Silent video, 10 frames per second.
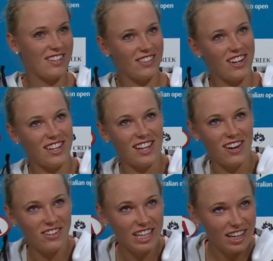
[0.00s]
of gone that
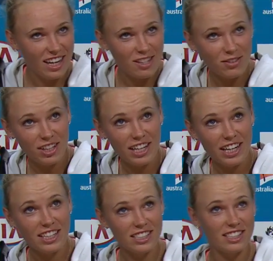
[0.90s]
way the last few
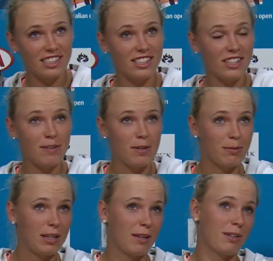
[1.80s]
years. So I'm
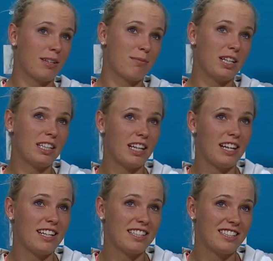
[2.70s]
hoping I'm going to break that
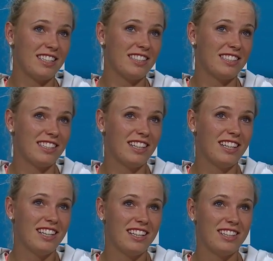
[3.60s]
next year and
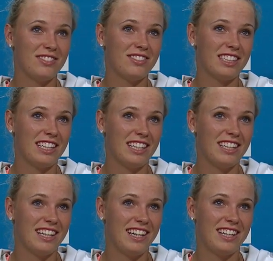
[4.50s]
hopefully
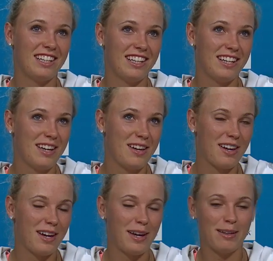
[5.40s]

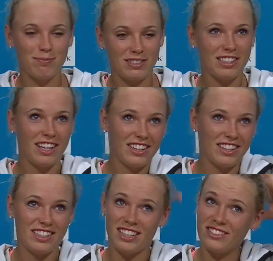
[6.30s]
start going
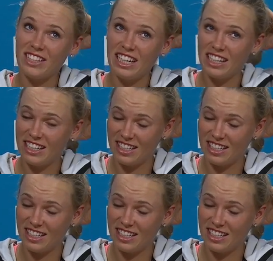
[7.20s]
the other way.